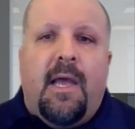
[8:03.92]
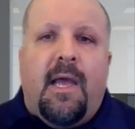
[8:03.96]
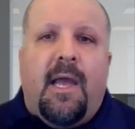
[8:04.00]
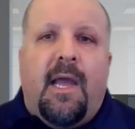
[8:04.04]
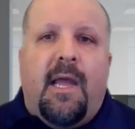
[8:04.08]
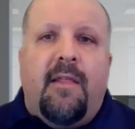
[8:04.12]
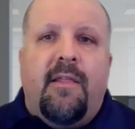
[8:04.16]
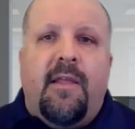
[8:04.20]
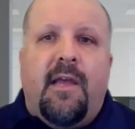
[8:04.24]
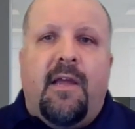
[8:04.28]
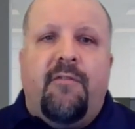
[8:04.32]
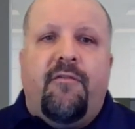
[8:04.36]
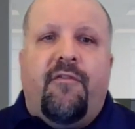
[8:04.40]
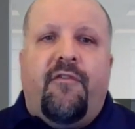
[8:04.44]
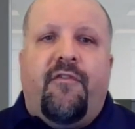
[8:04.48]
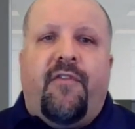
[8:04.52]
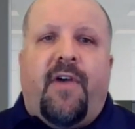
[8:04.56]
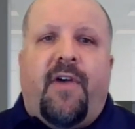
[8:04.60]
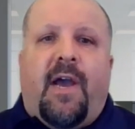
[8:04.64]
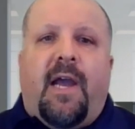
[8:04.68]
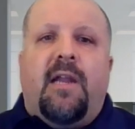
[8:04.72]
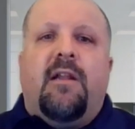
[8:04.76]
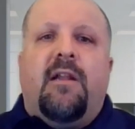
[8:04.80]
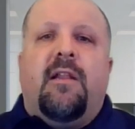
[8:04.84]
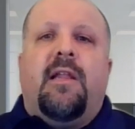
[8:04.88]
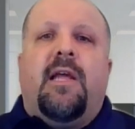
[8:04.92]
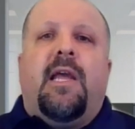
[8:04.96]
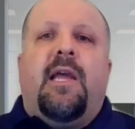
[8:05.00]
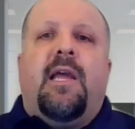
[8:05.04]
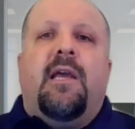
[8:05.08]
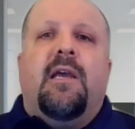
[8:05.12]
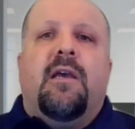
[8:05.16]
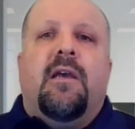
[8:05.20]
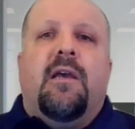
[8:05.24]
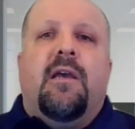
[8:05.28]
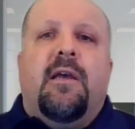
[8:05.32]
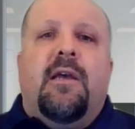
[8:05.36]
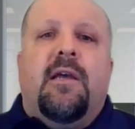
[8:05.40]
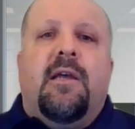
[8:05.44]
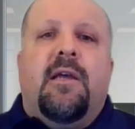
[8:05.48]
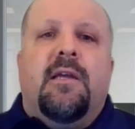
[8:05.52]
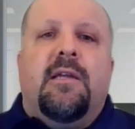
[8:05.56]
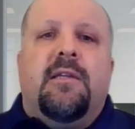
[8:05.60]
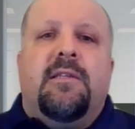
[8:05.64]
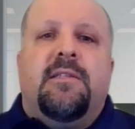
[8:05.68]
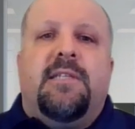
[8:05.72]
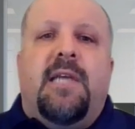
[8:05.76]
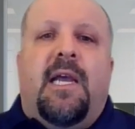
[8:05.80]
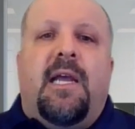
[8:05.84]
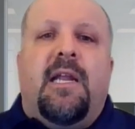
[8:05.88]
And then finally,
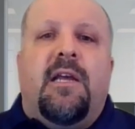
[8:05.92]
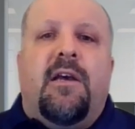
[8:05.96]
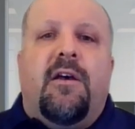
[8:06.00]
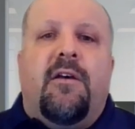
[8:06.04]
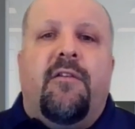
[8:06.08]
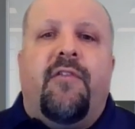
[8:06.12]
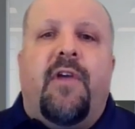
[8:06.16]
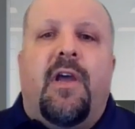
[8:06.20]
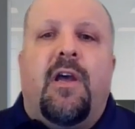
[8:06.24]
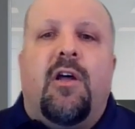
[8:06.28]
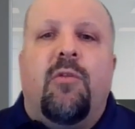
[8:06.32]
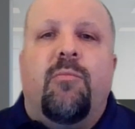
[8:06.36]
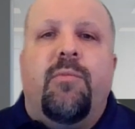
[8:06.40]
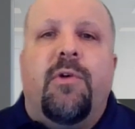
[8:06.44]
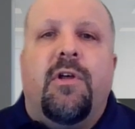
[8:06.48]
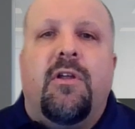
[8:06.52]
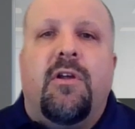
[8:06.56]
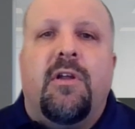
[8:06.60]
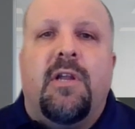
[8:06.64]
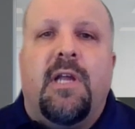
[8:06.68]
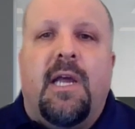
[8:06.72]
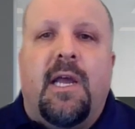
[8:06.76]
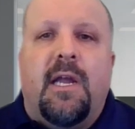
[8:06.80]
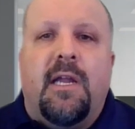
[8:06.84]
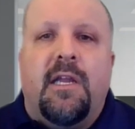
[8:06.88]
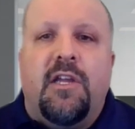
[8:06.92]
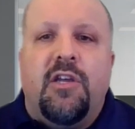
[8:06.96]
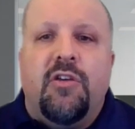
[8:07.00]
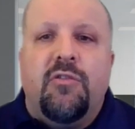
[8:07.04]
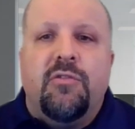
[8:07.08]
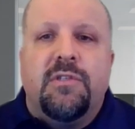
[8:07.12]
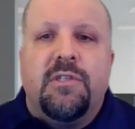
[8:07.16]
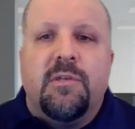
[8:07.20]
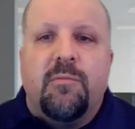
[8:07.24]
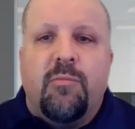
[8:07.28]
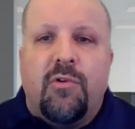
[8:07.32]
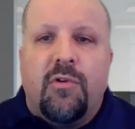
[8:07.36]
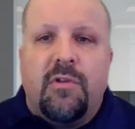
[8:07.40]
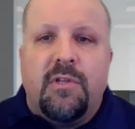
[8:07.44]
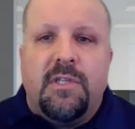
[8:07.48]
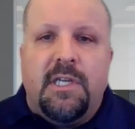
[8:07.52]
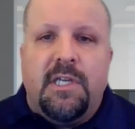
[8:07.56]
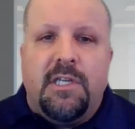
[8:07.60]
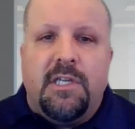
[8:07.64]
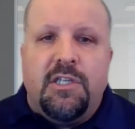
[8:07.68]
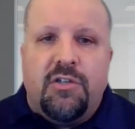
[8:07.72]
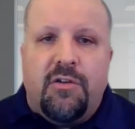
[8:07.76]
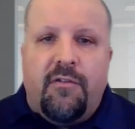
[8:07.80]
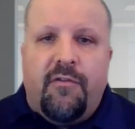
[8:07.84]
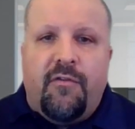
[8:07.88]
data availability and usable
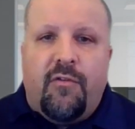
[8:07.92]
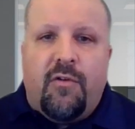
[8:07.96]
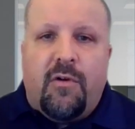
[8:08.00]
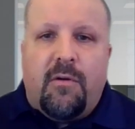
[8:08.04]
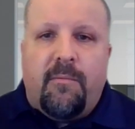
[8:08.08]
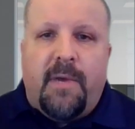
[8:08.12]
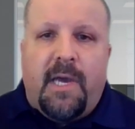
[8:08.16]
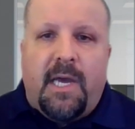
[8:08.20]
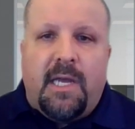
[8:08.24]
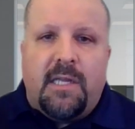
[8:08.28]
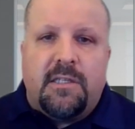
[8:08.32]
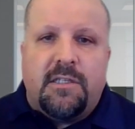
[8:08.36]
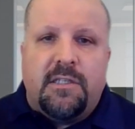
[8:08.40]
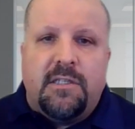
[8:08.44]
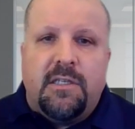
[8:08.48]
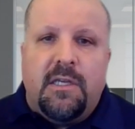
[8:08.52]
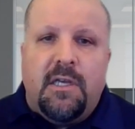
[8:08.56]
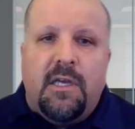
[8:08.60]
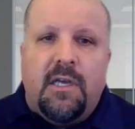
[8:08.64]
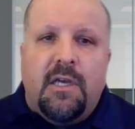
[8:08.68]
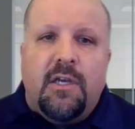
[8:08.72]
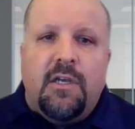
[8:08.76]
digital formats.